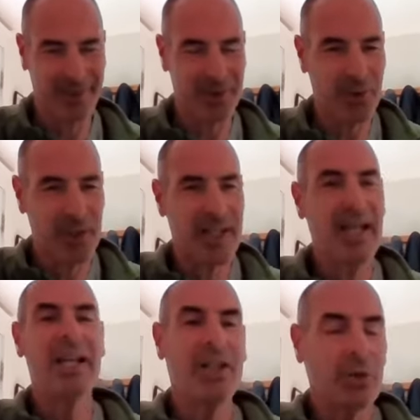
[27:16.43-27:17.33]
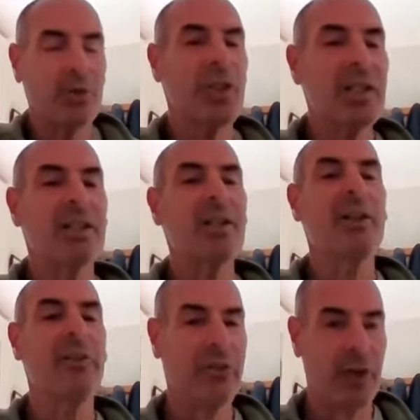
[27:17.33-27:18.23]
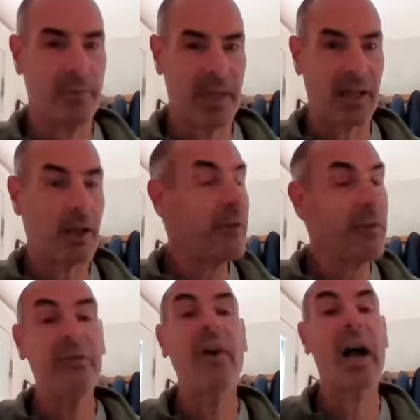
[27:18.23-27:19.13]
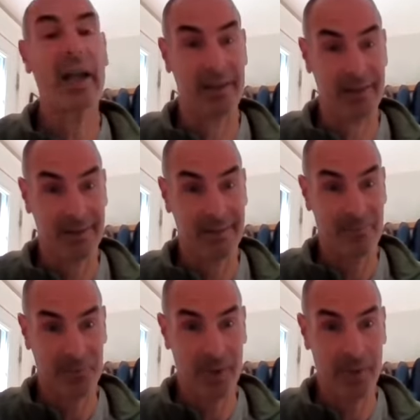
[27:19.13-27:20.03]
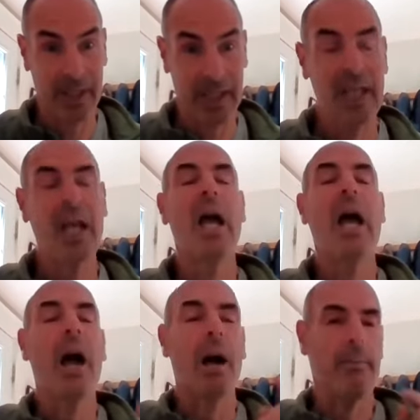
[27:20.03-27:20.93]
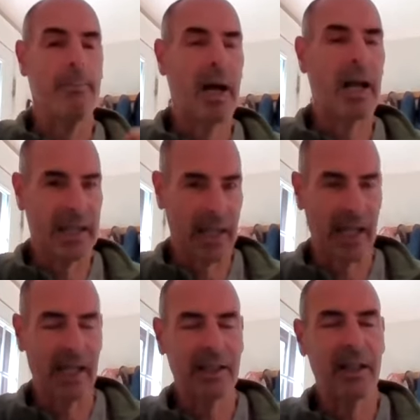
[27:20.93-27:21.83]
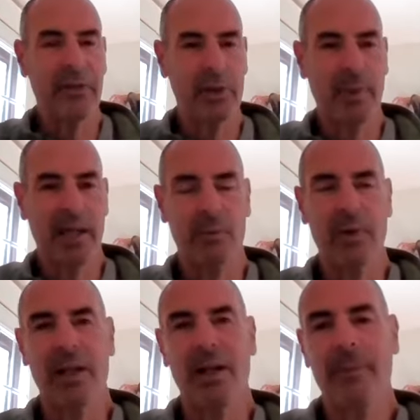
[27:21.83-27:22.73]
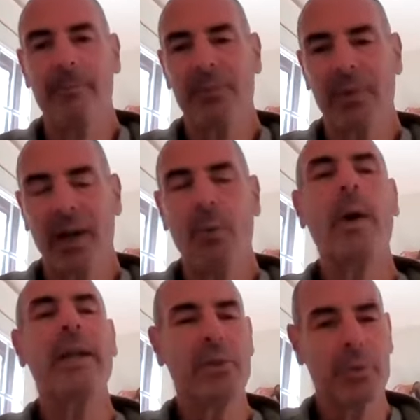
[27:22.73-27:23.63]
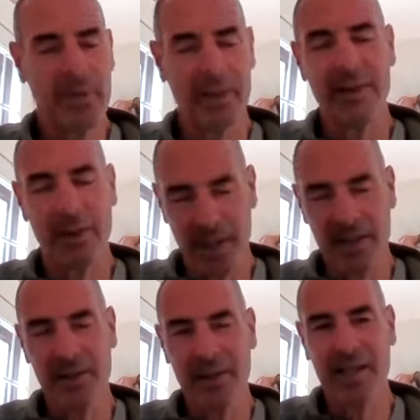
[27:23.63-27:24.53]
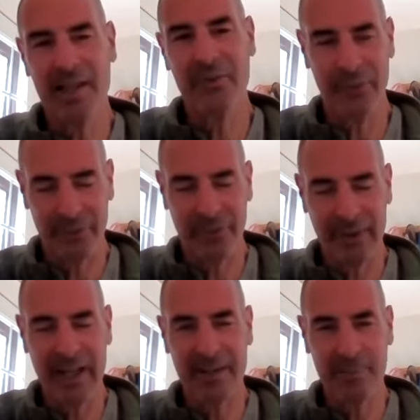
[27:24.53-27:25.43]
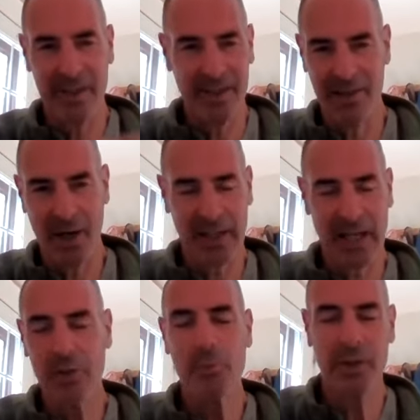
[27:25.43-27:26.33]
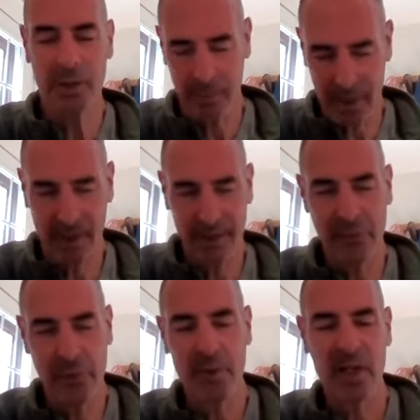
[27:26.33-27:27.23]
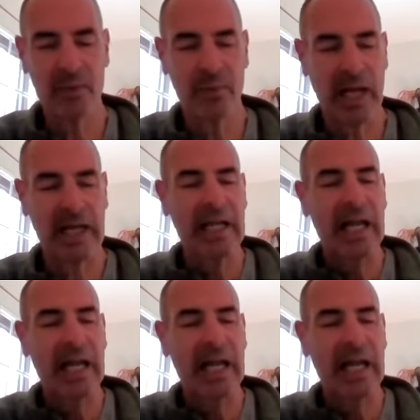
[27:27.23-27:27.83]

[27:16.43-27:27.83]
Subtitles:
So she didn't confirm that. Fine. Okay. But I'll give you, by the way, a way to there is a test for that, but it's not acupuncture. But I'll give you a test for that.